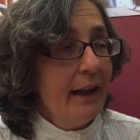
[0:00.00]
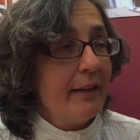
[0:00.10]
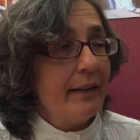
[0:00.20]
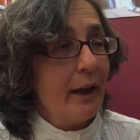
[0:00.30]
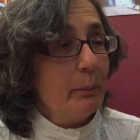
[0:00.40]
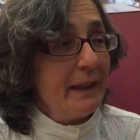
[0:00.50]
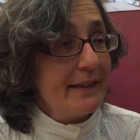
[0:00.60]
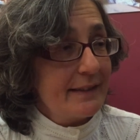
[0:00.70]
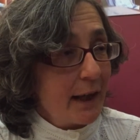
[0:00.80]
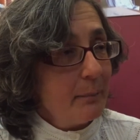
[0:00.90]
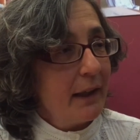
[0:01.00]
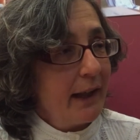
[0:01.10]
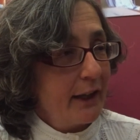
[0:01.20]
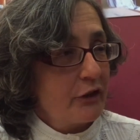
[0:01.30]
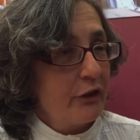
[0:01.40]
that there'll be some
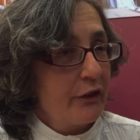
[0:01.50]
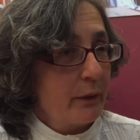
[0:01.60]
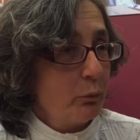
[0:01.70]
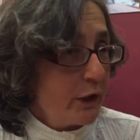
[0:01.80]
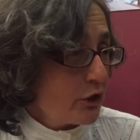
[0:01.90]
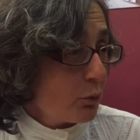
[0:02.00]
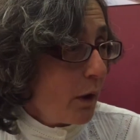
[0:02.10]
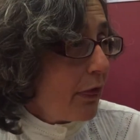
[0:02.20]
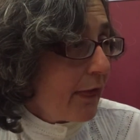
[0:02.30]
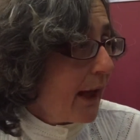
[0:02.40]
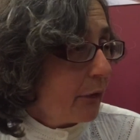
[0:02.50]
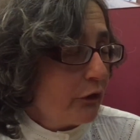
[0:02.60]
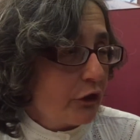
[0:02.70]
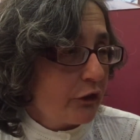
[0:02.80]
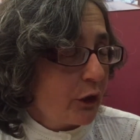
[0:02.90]
elections in which
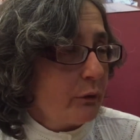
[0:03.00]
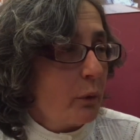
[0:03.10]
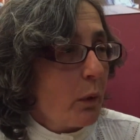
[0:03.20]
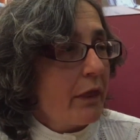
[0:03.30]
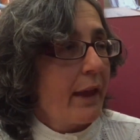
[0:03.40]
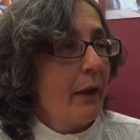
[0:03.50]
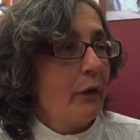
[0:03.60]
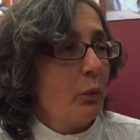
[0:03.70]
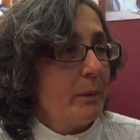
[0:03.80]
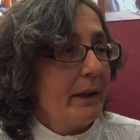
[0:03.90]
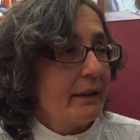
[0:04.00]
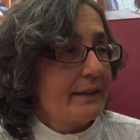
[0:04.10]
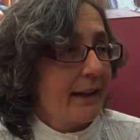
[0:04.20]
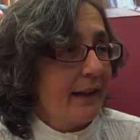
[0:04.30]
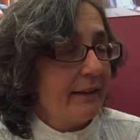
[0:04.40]
1,000, just over 1,000 women are
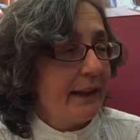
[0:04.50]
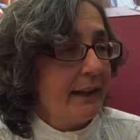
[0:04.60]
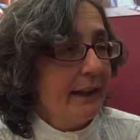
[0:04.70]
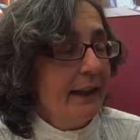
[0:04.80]
standing.